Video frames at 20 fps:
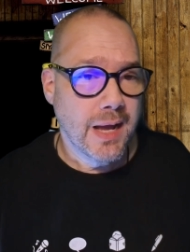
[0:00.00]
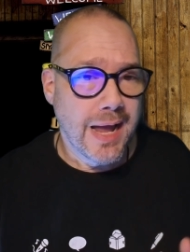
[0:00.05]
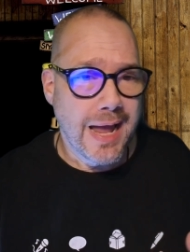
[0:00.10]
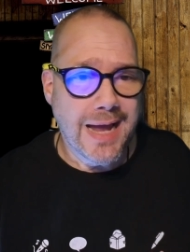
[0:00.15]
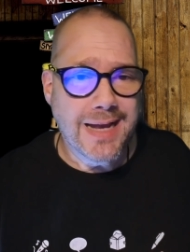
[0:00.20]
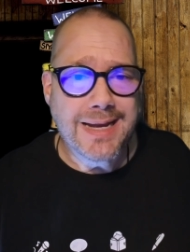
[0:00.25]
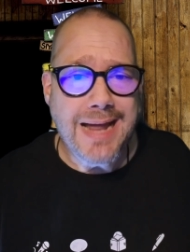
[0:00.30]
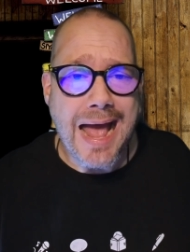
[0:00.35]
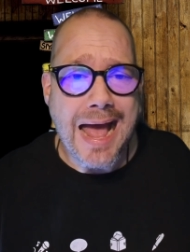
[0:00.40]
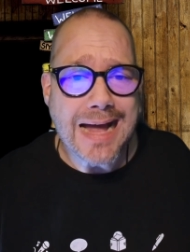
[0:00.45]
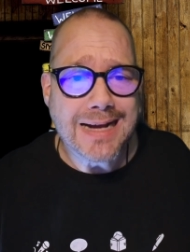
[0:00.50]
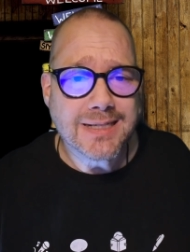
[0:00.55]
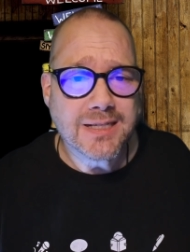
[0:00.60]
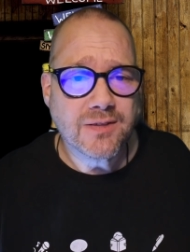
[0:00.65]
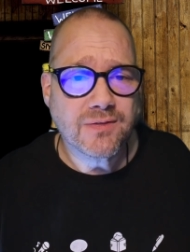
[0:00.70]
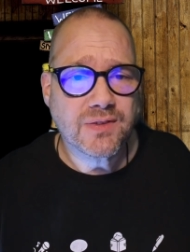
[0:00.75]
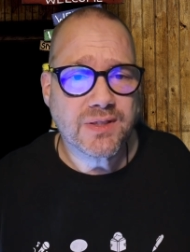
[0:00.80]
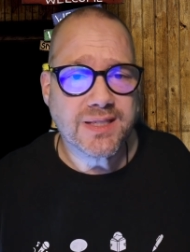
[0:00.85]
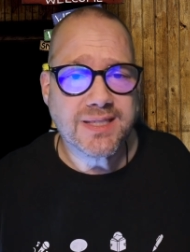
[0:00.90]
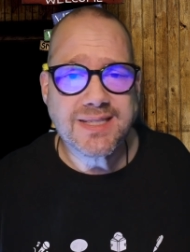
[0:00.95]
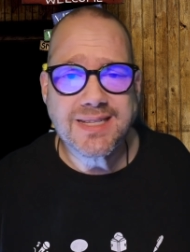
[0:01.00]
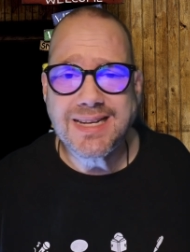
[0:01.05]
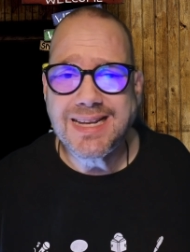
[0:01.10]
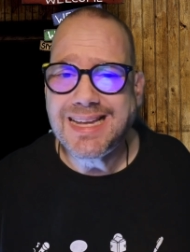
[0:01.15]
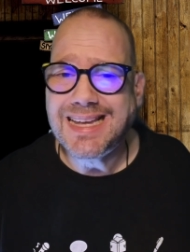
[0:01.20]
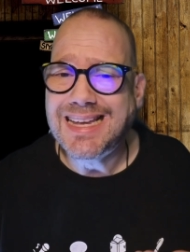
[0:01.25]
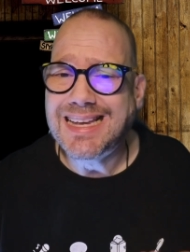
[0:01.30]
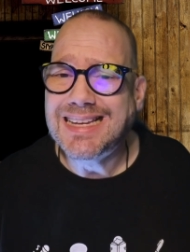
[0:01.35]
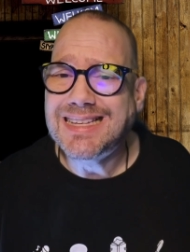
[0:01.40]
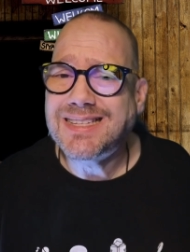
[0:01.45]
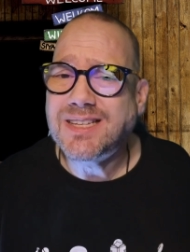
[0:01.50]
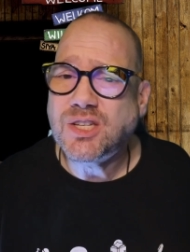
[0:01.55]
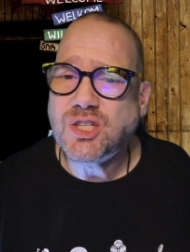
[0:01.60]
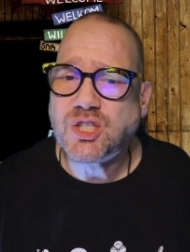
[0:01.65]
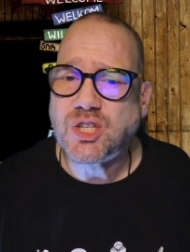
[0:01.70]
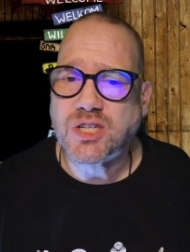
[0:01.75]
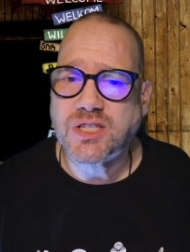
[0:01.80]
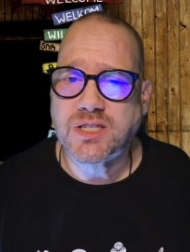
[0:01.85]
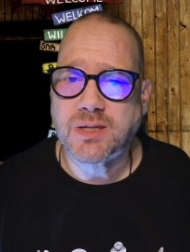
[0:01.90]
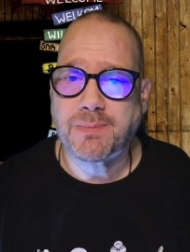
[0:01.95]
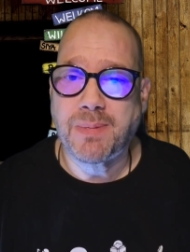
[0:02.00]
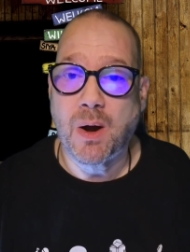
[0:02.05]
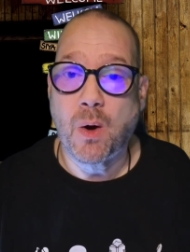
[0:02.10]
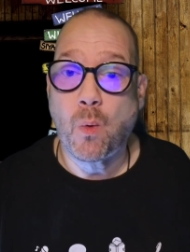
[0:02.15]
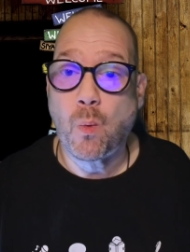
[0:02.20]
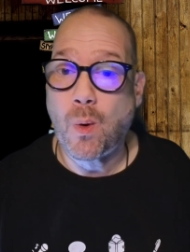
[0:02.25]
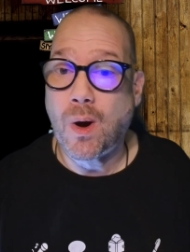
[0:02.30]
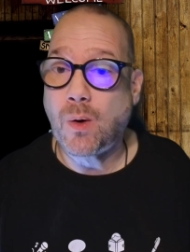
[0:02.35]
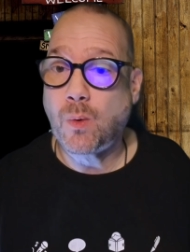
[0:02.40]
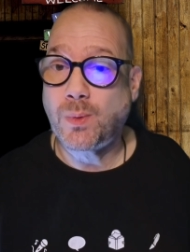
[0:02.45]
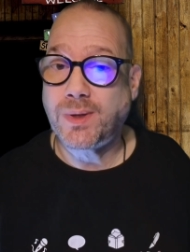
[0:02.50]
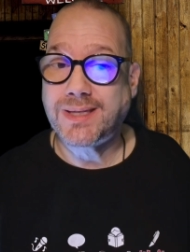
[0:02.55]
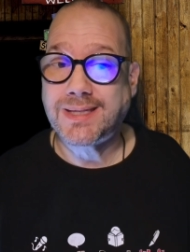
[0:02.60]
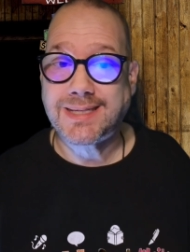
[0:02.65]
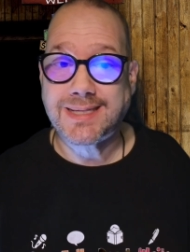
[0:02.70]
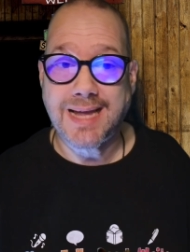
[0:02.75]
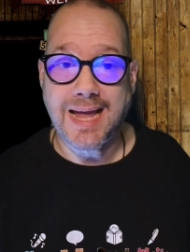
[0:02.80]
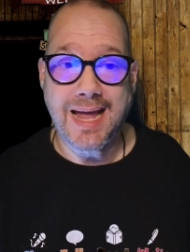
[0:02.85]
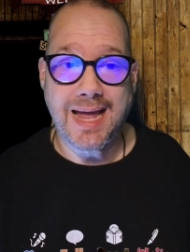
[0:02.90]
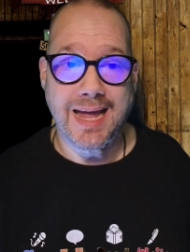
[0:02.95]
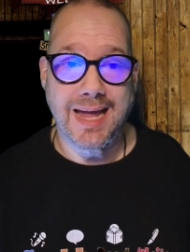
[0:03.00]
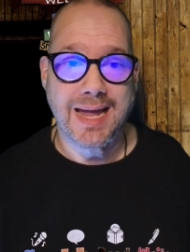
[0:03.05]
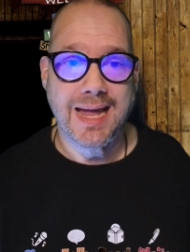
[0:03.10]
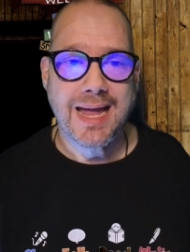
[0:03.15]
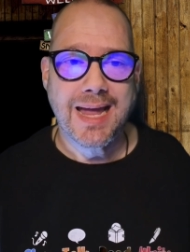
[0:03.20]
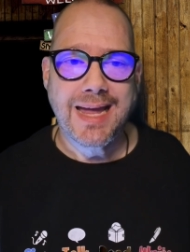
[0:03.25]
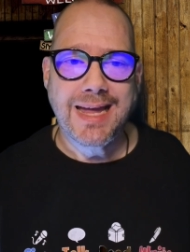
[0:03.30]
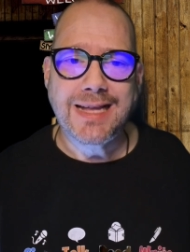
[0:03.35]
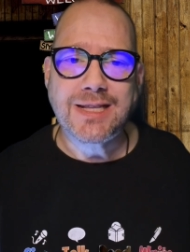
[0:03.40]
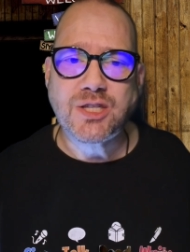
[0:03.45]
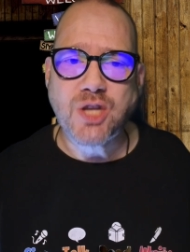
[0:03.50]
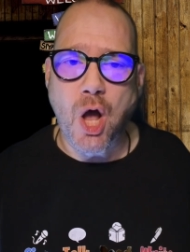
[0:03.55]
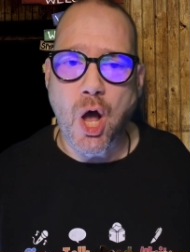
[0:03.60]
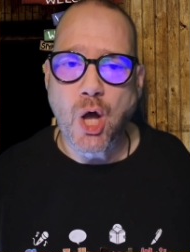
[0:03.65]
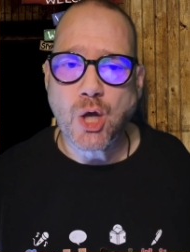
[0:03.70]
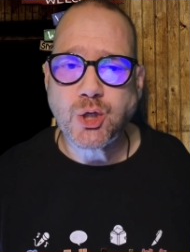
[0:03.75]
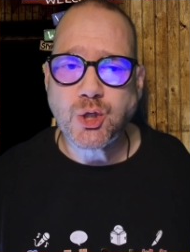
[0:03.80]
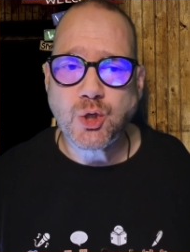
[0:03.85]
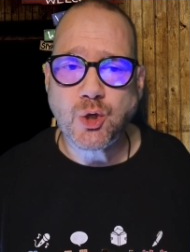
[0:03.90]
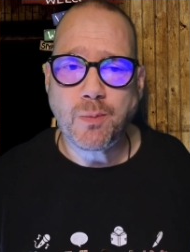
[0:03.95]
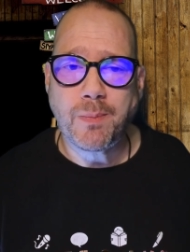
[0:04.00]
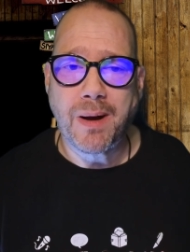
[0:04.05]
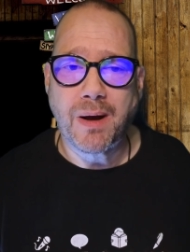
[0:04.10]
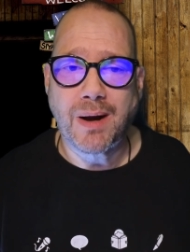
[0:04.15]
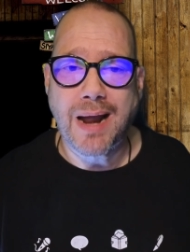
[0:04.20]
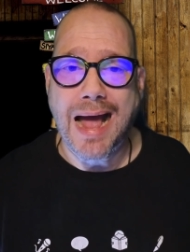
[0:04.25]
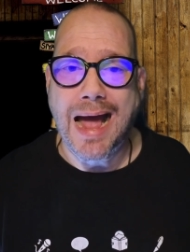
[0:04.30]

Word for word: And active listening isn't just about what we say, it's also about